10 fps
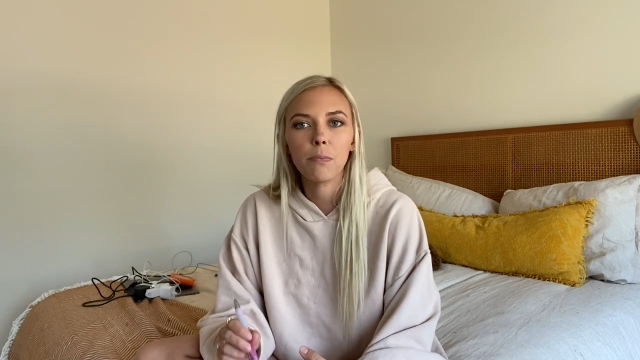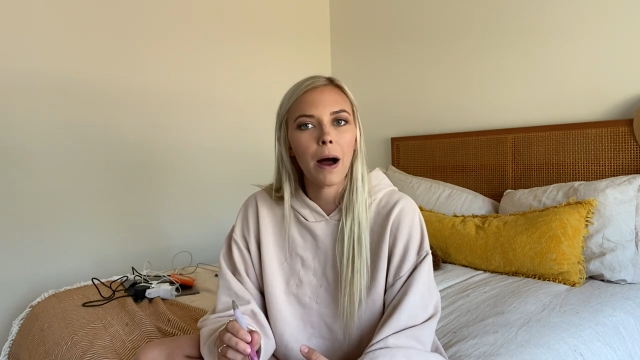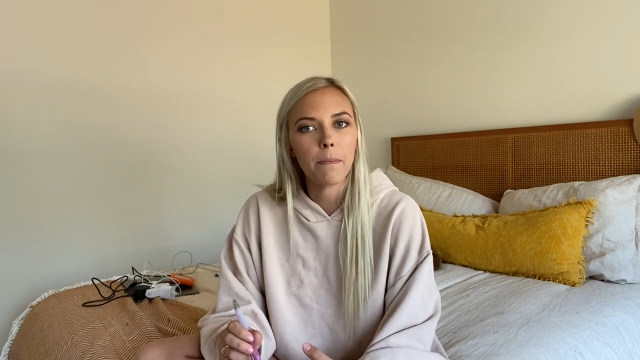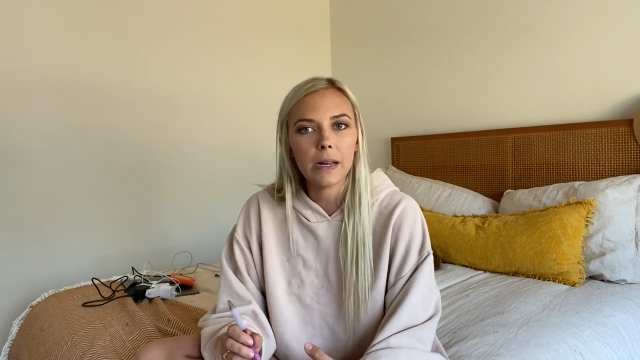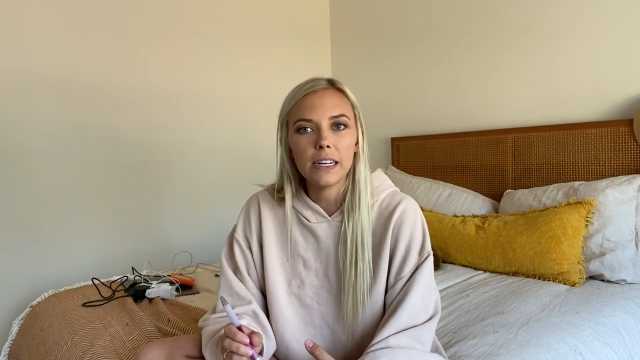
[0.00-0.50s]

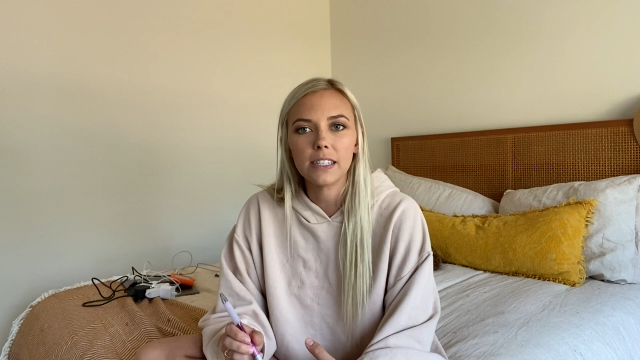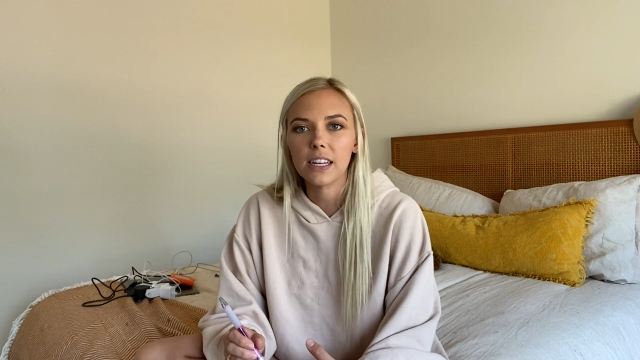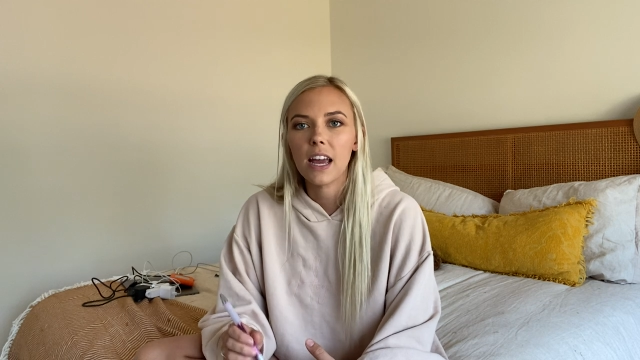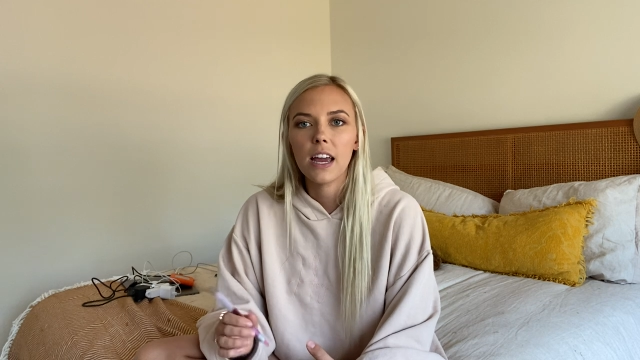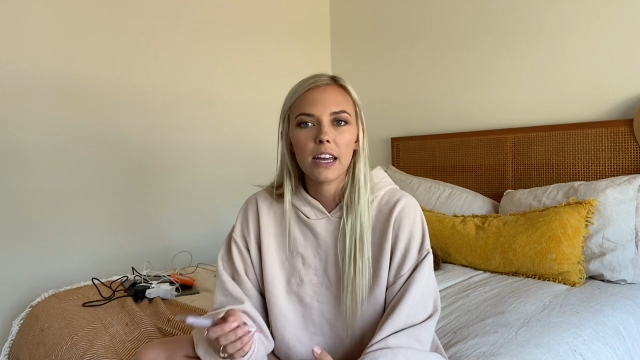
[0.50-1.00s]
puppies,
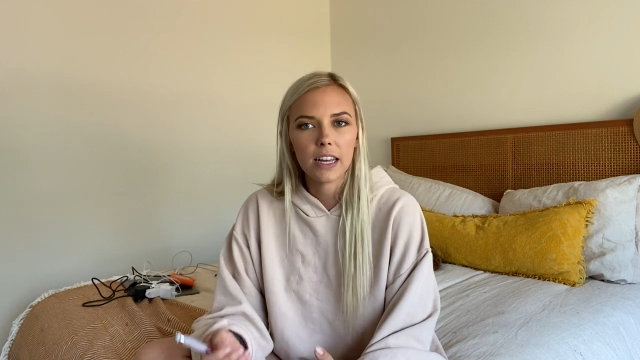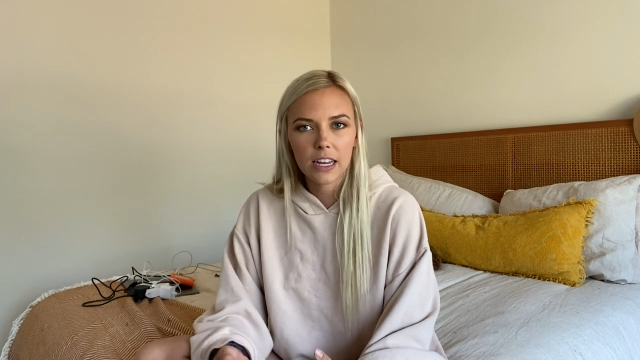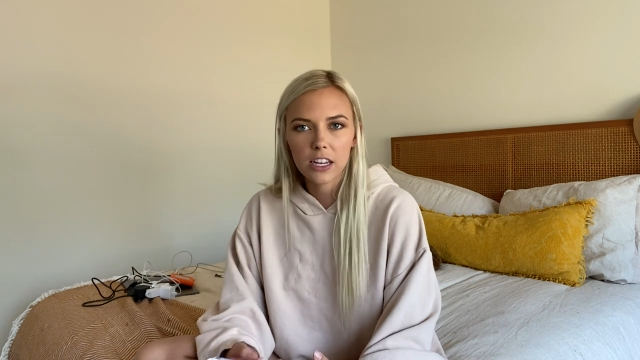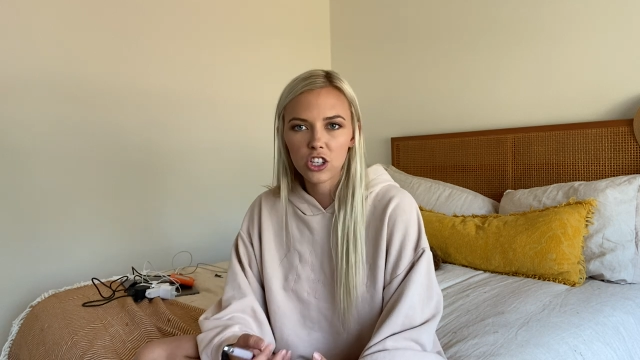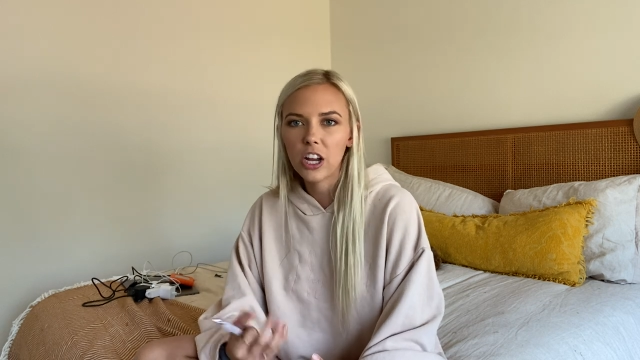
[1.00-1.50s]
like
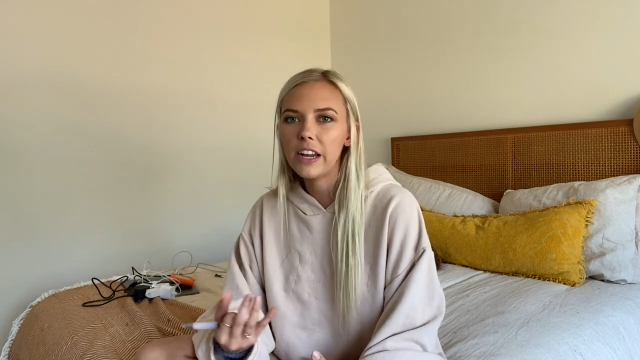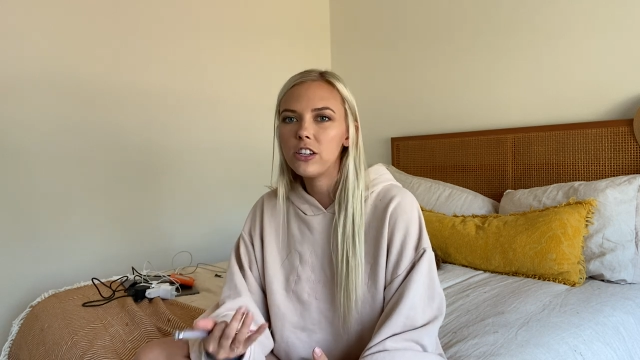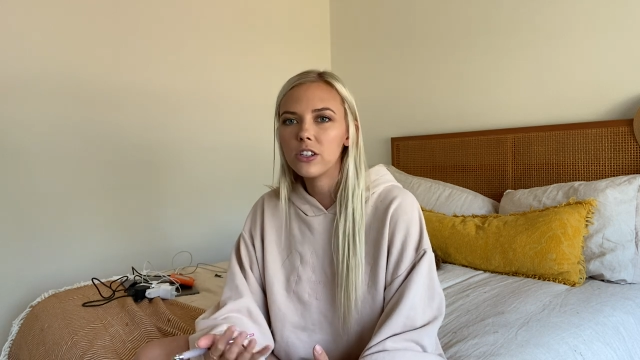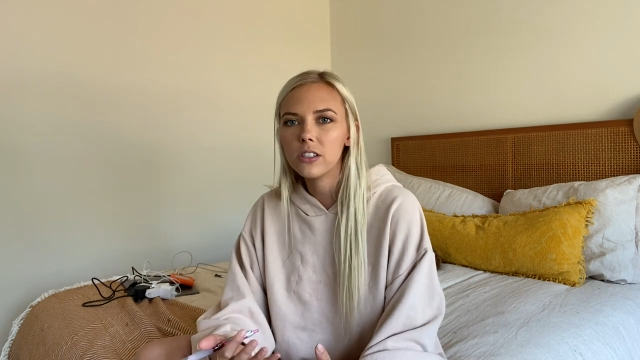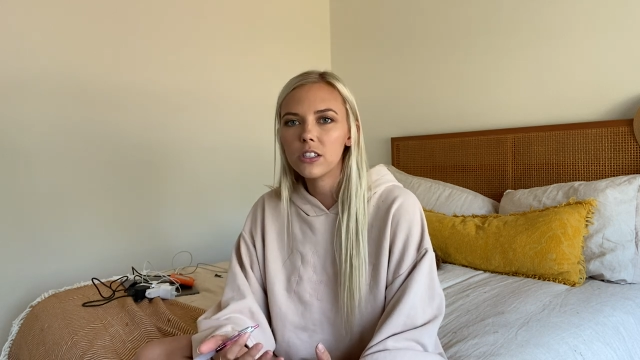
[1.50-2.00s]
he
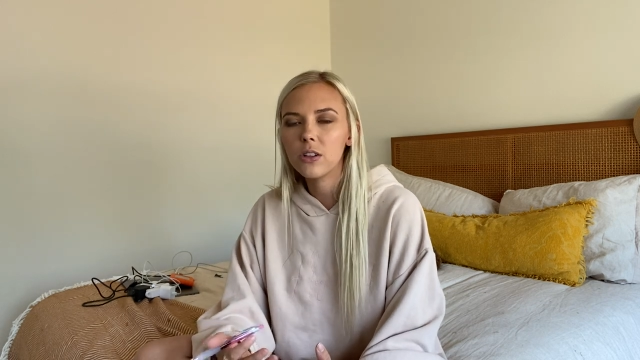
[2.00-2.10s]
changes